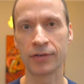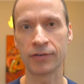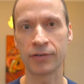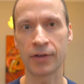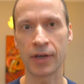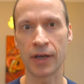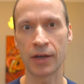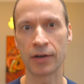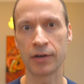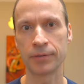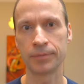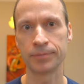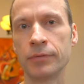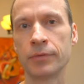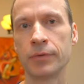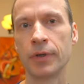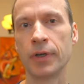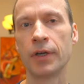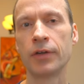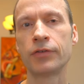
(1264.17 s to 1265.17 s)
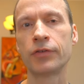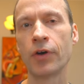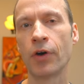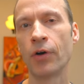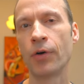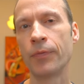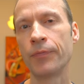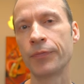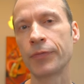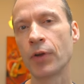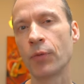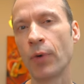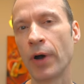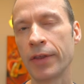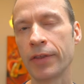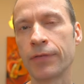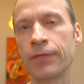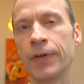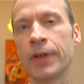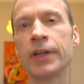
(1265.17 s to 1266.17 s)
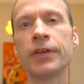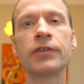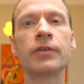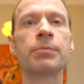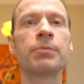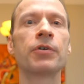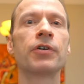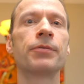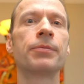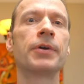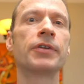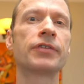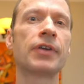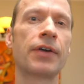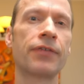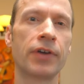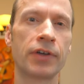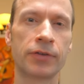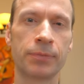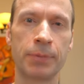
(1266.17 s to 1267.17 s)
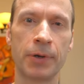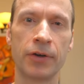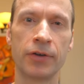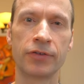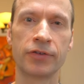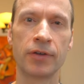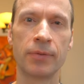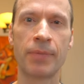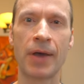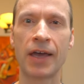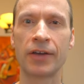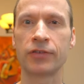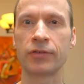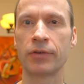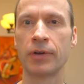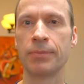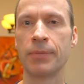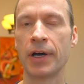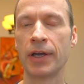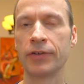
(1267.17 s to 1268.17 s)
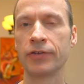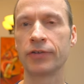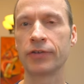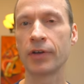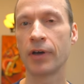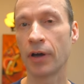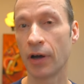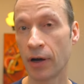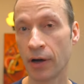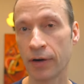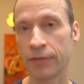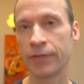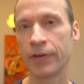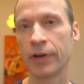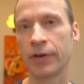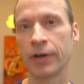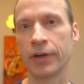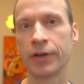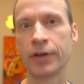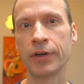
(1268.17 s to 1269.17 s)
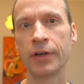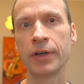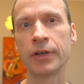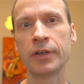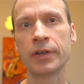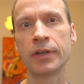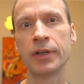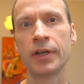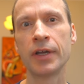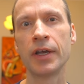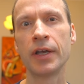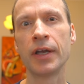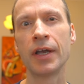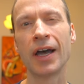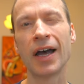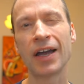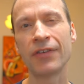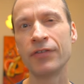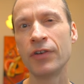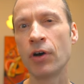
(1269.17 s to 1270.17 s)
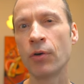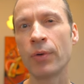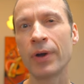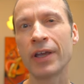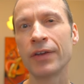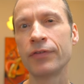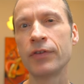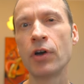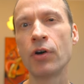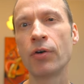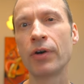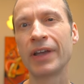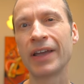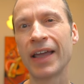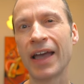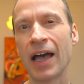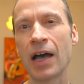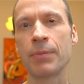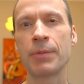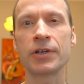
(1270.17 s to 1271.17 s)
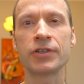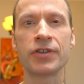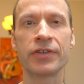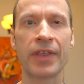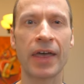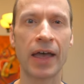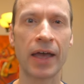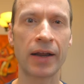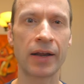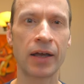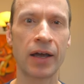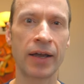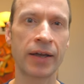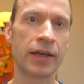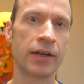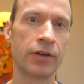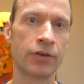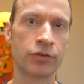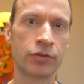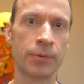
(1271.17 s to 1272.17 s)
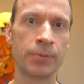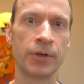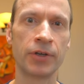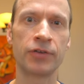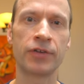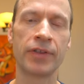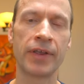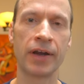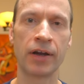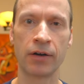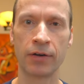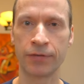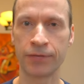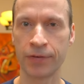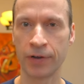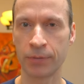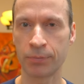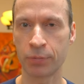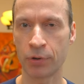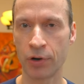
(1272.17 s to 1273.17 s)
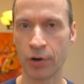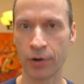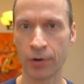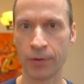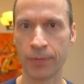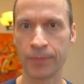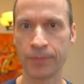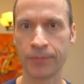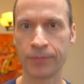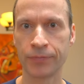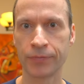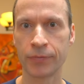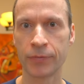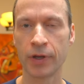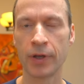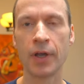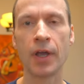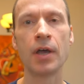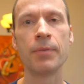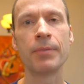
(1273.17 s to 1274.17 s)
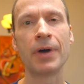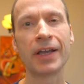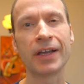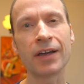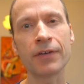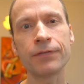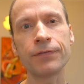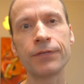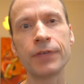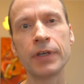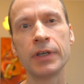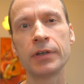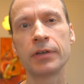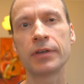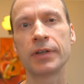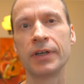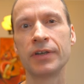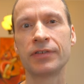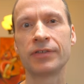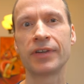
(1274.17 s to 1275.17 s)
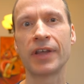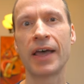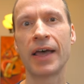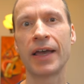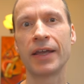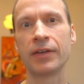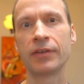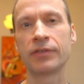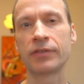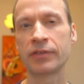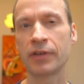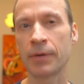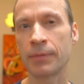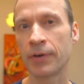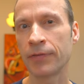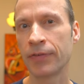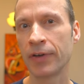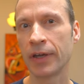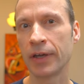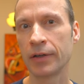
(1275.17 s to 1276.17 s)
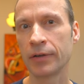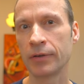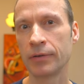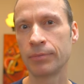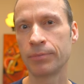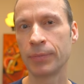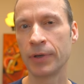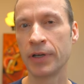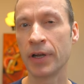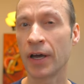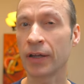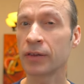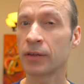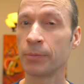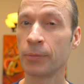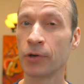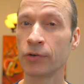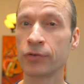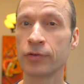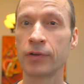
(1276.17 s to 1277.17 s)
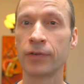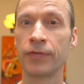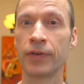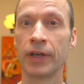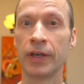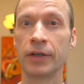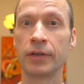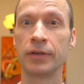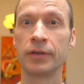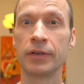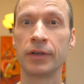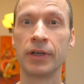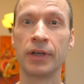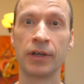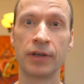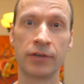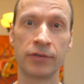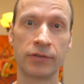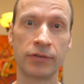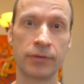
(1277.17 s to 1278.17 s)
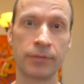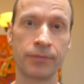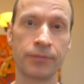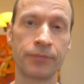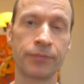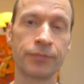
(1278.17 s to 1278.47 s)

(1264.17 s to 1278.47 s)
scale. So, while the fitness improvements I've experienced in the past 3 months are very good, I have no way of knowing how much of that I can attribute to the Airofit Pro. My gut feel is that some of it, but not the most of it, is.